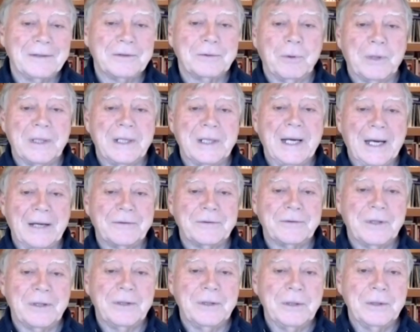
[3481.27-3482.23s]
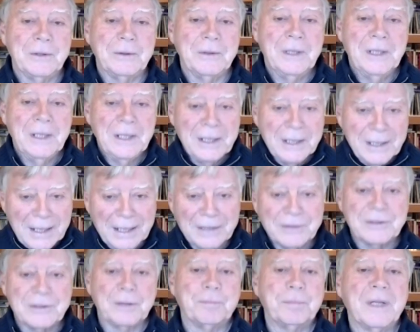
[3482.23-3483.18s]
what he has to do. He
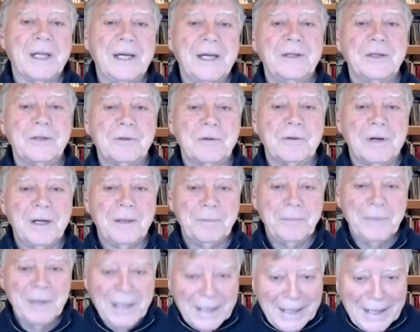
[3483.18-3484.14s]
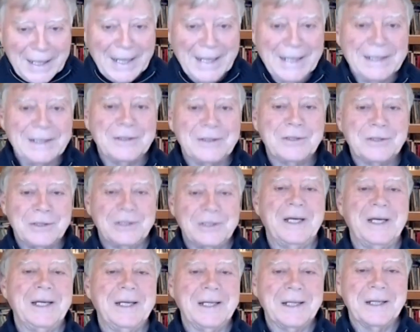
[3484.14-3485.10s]
has to play the drum and
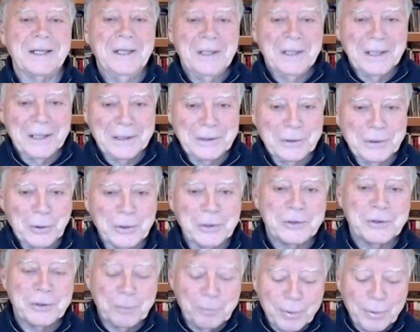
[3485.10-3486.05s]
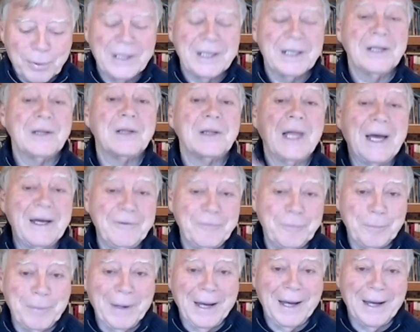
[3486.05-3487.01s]
sing in order to bring life
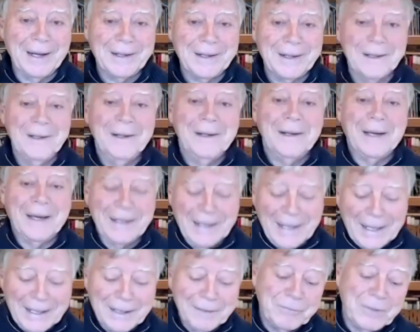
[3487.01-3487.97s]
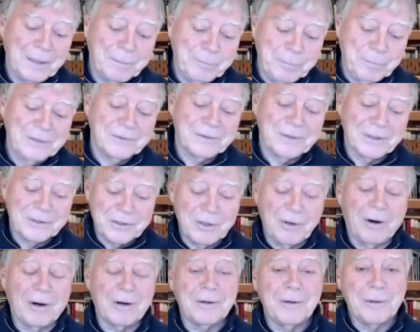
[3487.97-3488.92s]
back. And out of that piece of
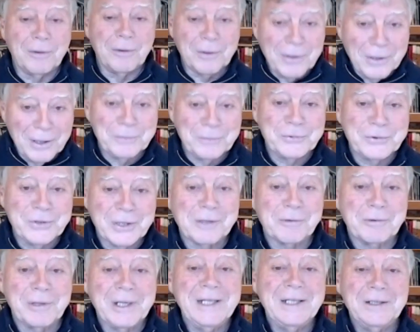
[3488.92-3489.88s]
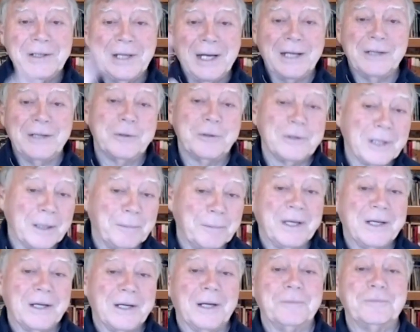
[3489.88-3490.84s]
charcoal comes the green tendril that
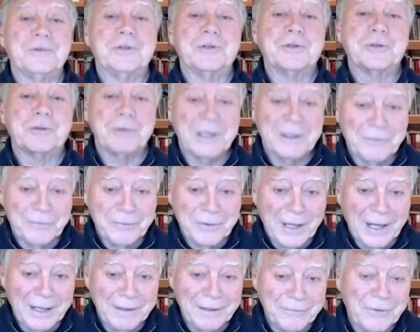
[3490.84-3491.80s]
becomes the tree of life,